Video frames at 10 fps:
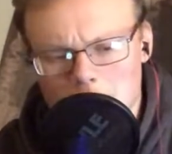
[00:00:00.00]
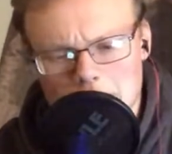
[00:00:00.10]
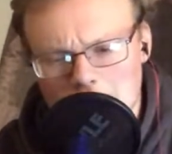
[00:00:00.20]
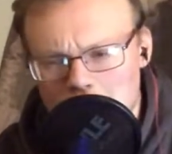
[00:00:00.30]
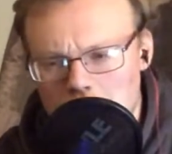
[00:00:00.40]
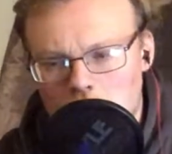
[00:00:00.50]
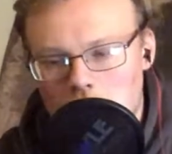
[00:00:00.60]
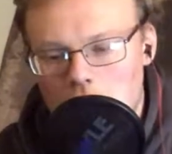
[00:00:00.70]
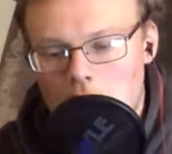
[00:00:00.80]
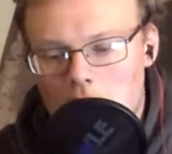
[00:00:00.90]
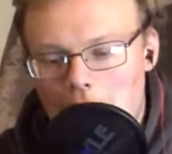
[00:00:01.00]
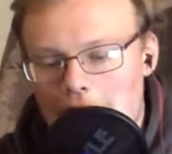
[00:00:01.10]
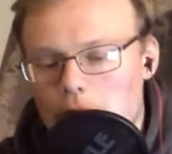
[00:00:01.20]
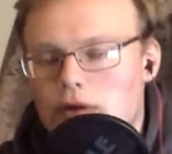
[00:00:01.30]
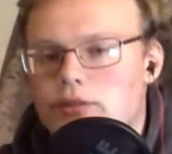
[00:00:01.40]
But, like,
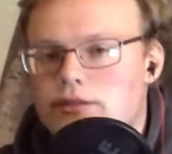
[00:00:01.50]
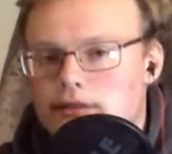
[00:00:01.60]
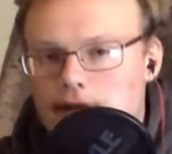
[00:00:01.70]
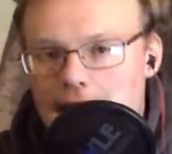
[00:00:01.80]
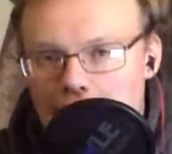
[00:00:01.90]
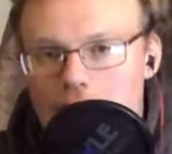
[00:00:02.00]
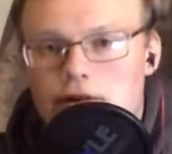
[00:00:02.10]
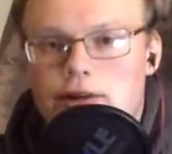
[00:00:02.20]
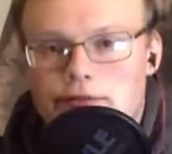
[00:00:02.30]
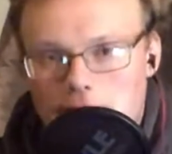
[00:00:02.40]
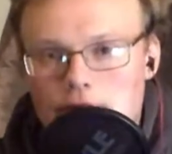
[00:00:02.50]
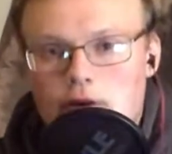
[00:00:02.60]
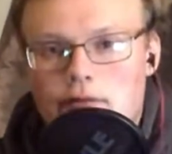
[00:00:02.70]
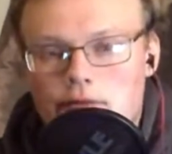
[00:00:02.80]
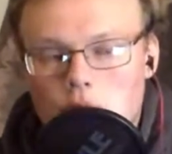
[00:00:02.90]
I was an avid
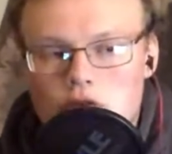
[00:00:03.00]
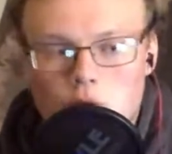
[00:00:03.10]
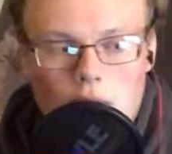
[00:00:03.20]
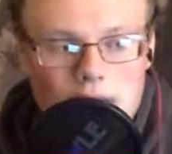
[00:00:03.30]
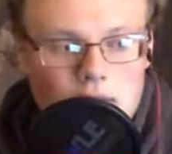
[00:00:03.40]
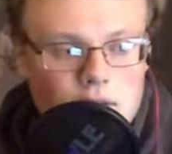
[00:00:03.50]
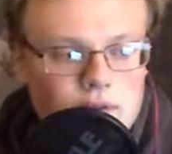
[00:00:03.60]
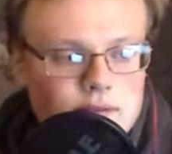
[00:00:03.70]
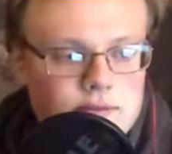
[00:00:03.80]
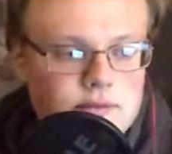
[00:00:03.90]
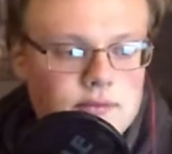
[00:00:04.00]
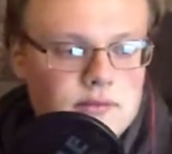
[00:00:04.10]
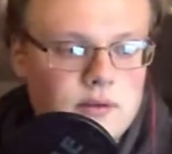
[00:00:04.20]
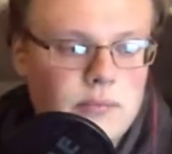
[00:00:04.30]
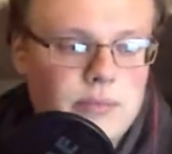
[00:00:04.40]
defender of The Force
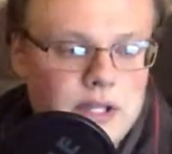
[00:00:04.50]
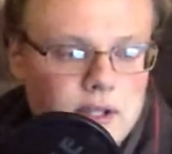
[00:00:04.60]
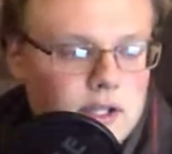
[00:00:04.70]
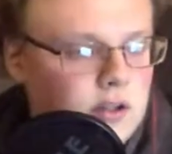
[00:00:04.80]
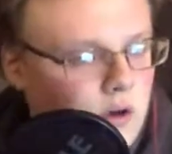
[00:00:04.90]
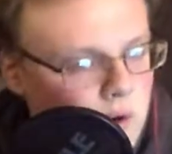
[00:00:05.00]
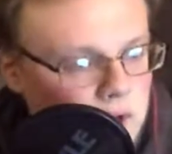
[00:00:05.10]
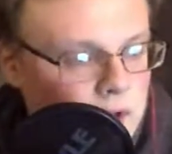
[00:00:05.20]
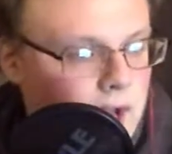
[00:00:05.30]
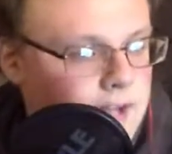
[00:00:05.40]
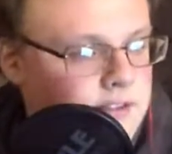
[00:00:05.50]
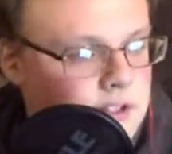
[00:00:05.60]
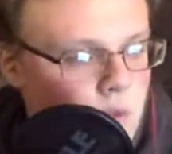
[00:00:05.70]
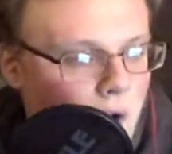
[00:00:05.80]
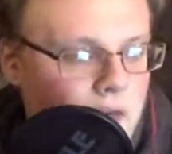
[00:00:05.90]
Awakens, being like, you know what? Like, I
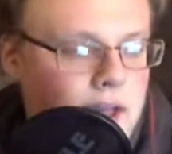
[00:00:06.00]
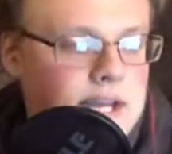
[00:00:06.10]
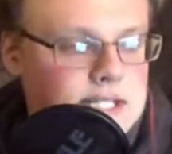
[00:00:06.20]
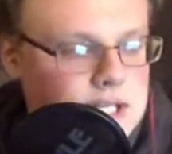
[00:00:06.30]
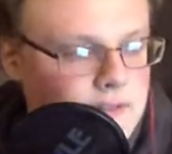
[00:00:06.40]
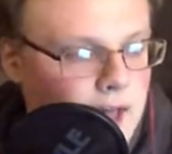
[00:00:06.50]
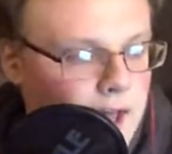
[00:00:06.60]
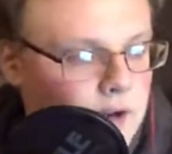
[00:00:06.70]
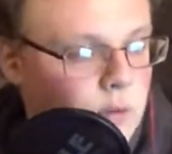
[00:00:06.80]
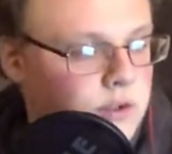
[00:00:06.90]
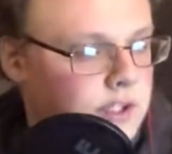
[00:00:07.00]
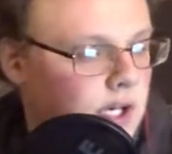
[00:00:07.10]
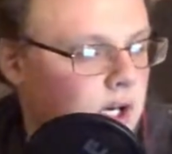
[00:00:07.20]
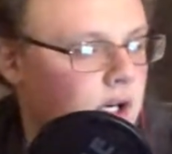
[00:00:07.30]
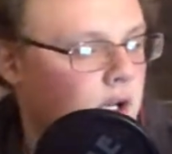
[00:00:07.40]
see why they did that. It was
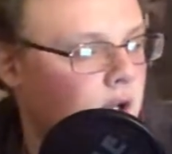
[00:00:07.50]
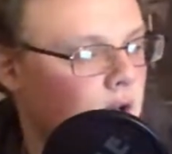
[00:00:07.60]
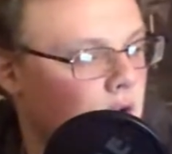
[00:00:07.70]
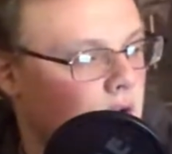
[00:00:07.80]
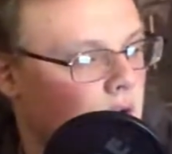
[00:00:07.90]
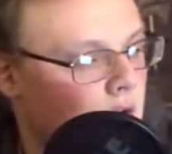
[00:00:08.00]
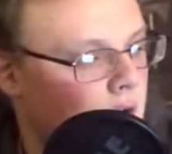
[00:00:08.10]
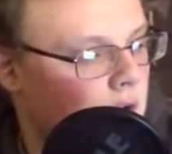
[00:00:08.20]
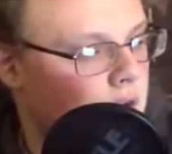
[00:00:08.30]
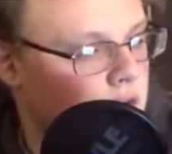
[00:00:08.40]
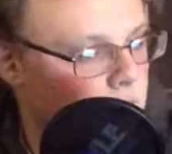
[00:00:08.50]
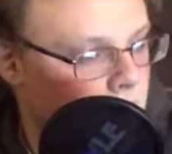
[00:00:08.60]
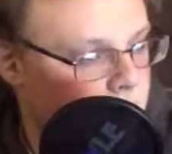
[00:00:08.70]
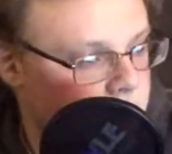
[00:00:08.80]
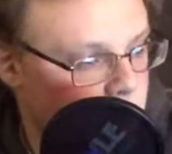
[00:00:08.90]

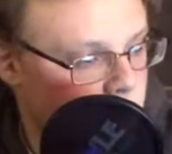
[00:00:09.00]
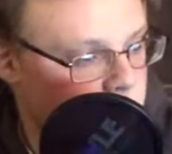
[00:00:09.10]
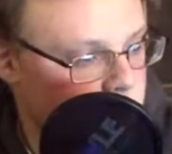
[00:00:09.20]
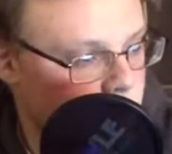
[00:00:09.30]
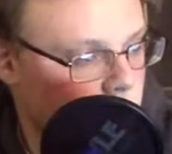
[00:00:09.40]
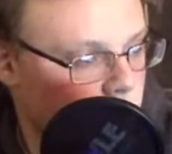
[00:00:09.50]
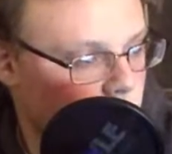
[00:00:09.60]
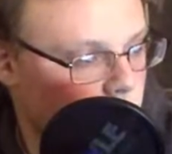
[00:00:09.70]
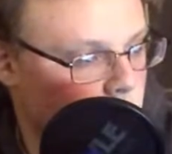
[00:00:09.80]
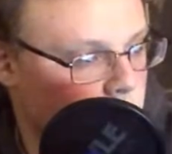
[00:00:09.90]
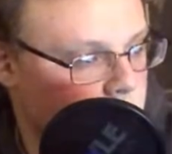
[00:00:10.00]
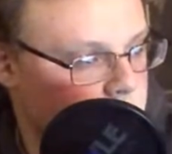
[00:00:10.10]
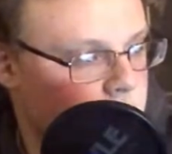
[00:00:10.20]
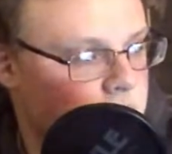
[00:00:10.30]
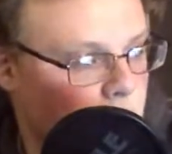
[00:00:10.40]
United States, it
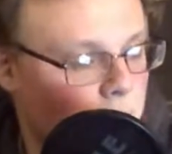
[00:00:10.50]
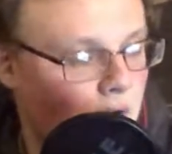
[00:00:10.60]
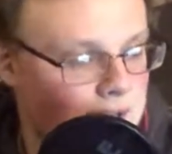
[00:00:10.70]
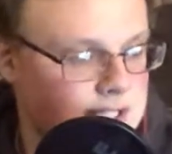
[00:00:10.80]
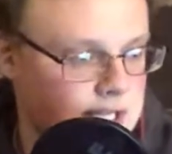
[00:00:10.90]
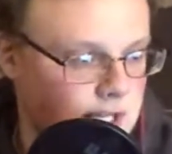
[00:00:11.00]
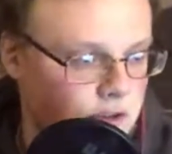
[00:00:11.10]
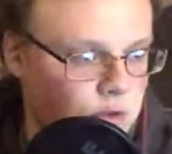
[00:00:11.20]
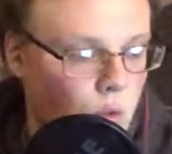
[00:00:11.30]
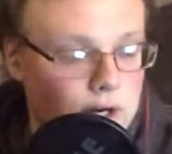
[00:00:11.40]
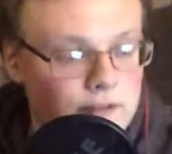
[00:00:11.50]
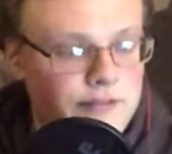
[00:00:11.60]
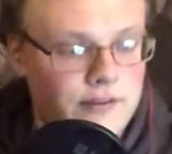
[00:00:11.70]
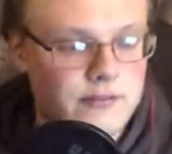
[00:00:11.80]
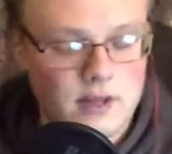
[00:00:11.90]
released December 18th,
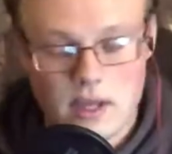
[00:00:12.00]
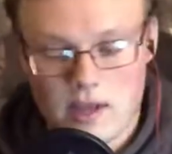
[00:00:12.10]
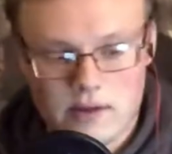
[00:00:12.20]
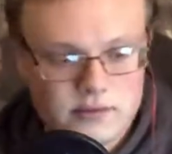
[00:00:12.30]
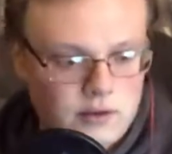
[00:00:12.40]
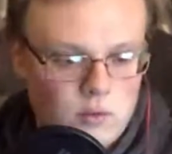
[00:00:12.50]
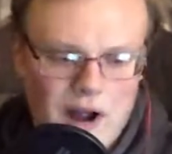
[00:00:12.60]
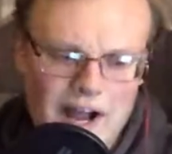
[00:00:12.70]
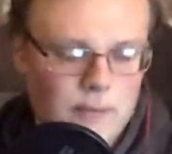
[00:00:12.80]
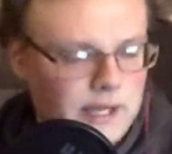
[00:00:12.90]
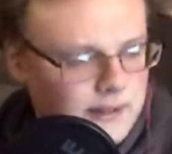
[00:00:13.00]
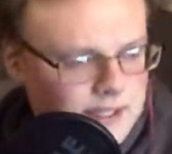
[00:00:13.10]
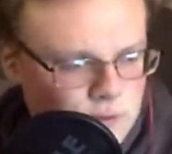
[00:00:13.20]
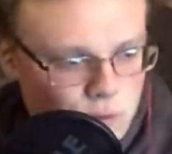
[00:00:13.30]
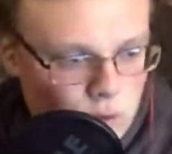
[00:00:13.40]
2015. So, wow, man,
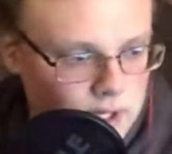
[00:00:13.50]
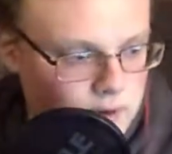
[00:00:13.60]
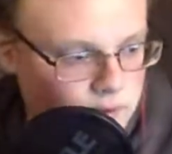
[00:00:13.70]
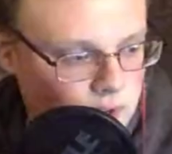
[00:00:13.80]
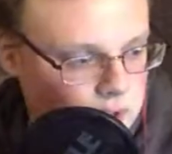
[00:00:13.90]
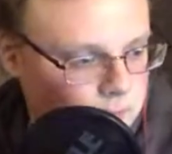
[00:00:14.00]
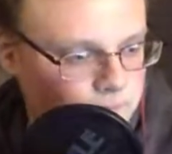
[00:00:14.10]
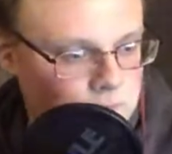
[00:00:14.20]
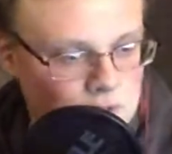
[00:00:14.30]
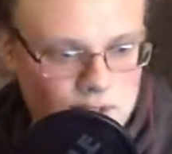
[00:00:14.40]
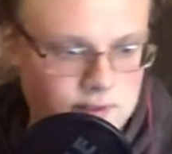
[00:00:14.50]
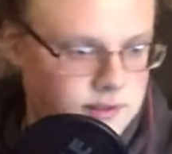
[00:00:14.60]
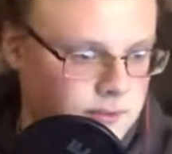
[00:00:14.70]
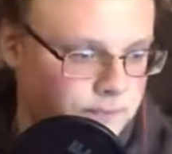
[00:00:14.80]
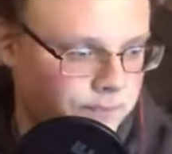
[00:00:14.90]
that's 4 years ago.
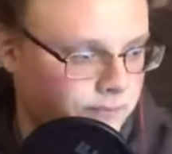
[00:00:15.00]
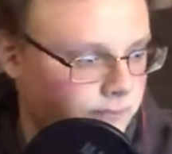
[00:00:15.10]
Jesus.